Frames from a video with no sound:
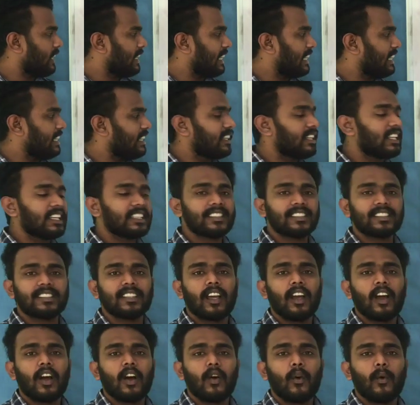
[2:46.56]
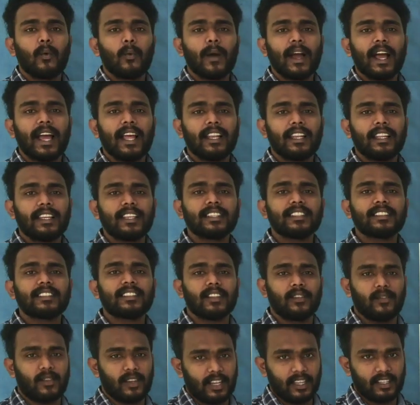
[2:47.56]
Indus Valley
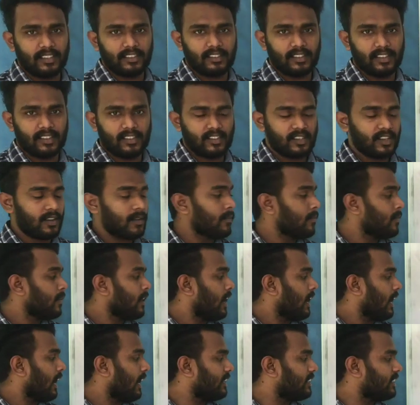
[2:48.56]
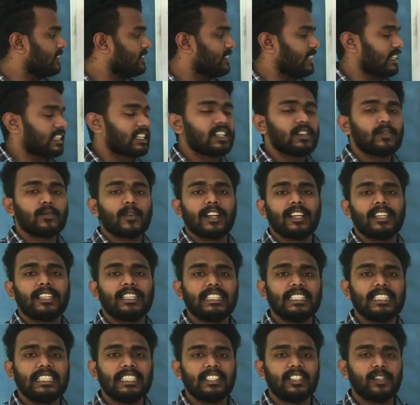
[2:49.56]
Civilization. And the second
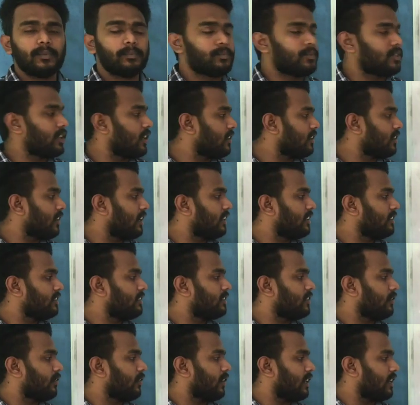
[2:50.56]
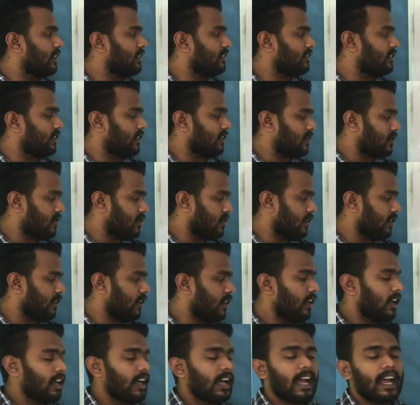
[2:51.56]
one, Egyptian
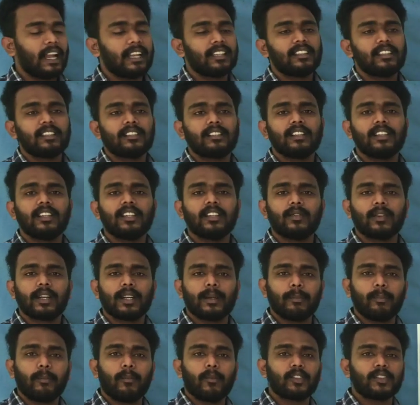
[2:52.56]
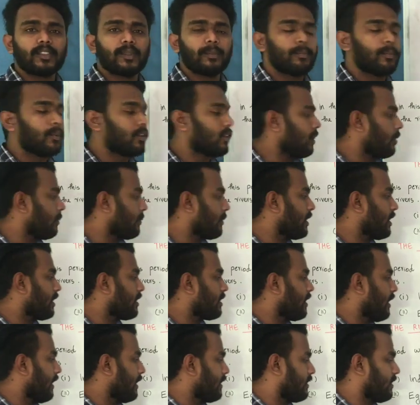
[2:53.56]
Civilization. And the third one,
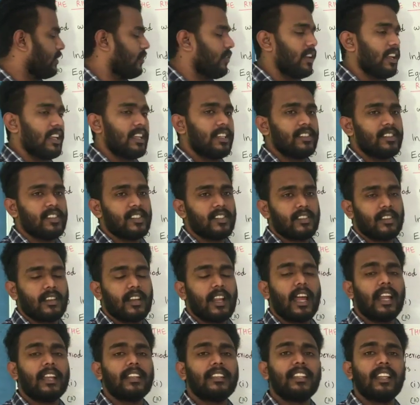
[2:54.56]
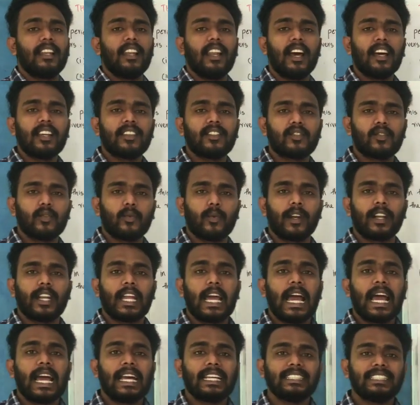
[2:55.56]
Mesopotamian Civilization. And the last
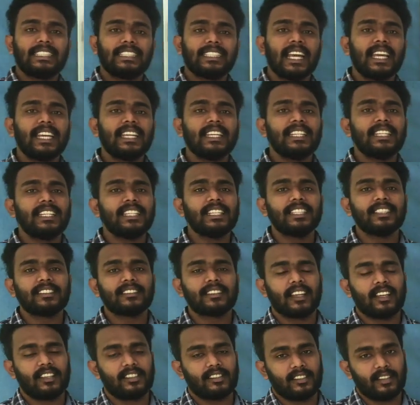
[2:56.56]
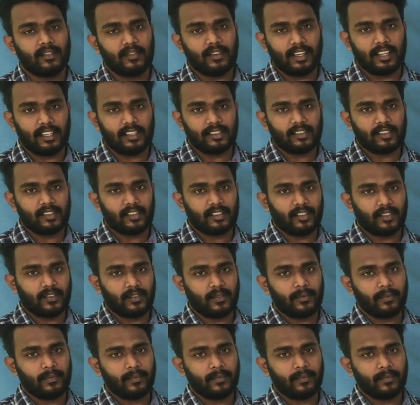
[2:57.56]
one, Chinese Civilization.